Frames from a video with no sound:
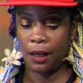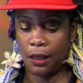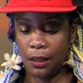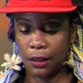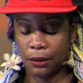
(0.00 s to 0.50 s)

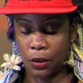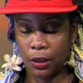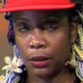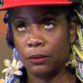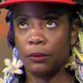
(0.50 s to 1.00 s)

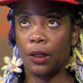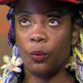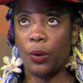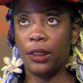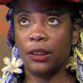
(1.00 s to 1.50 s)
or a
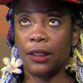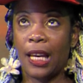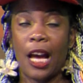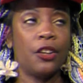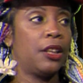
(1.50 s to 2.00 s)
way to
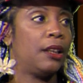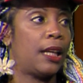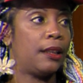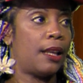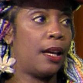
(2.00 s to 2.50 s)

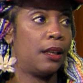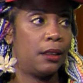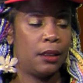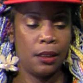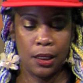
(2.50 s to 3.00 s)
calculate that
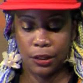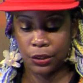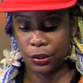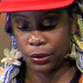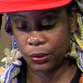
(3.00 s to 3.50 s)

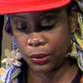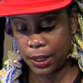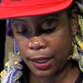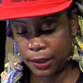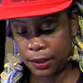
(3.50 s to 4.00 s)
is to
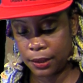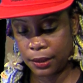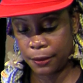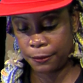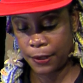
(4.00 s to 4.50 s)
kind of
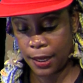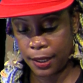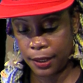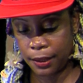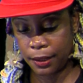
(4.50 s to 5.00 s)

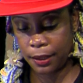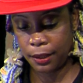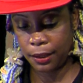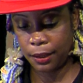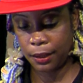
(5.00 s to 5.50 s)
divide
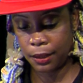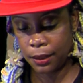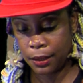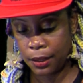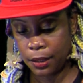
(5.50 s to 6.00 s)
the
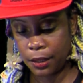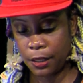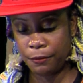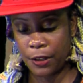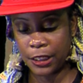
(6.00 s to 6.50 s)

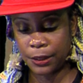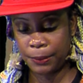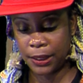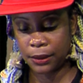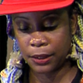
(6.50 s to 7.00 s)

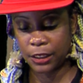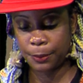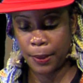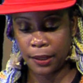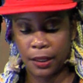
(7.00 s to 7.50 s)
investment's
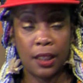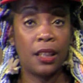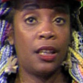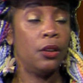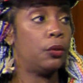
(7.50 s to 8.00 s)
expected
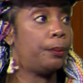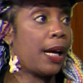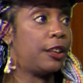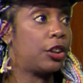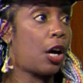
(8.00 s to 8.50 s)
yield
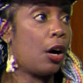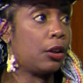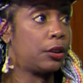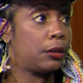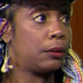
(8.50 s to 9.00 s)
by its cost.